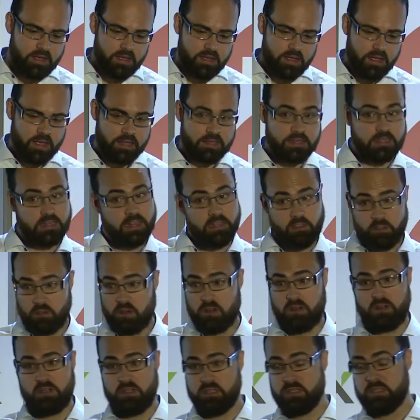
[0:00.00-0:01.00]
And
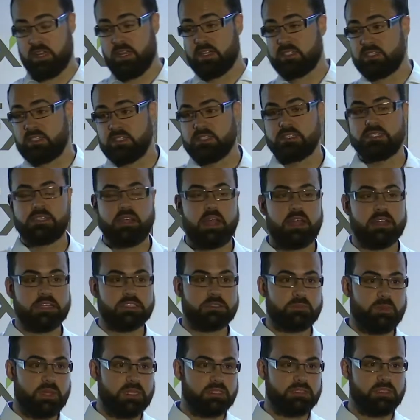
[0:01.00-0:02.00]
in essence, that is
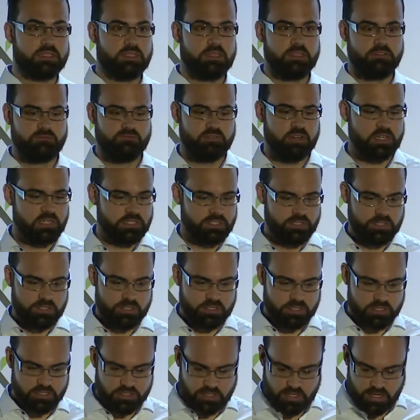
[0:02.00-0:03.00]
basically a really
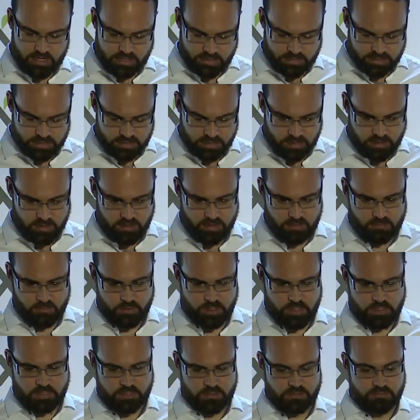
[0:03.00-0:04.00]
juicy data set that
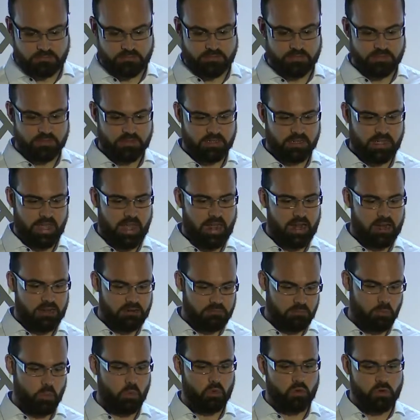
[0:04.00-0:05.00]
we get
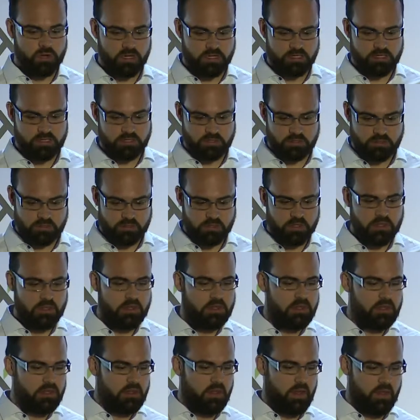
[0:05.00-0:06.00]
more into.
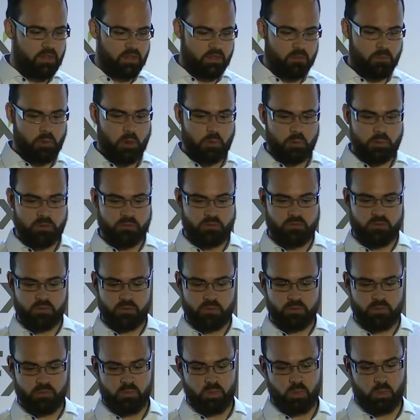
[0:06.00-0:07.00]
At the moment,
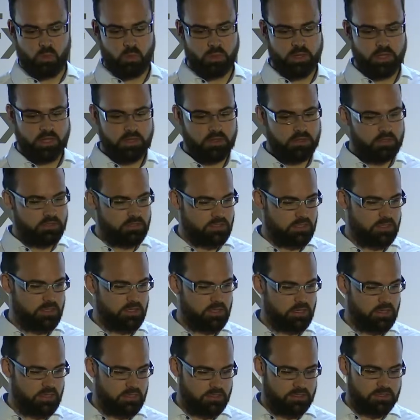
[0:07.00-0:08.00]
from what we are using
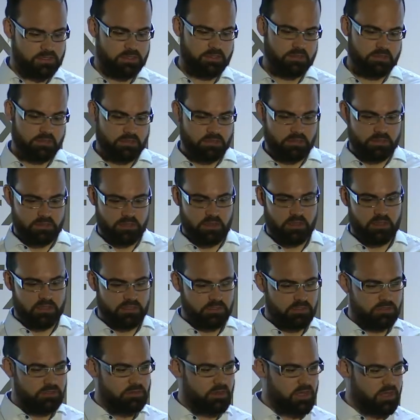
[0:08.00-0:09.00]
is the
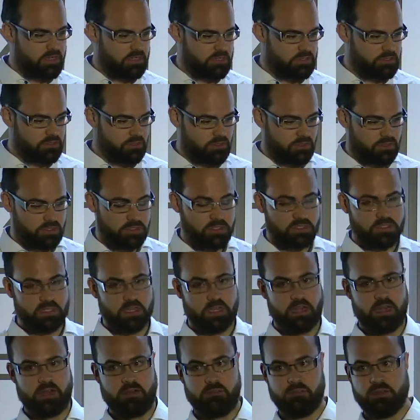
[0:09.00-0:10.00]
2 data sources
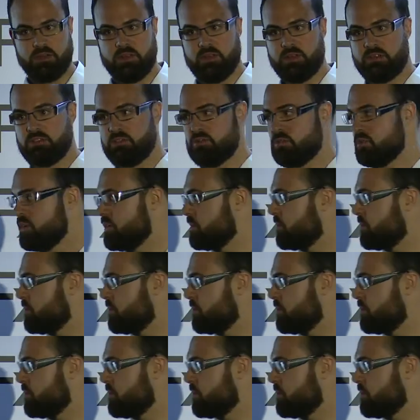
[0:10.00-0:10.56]
that I'll be talking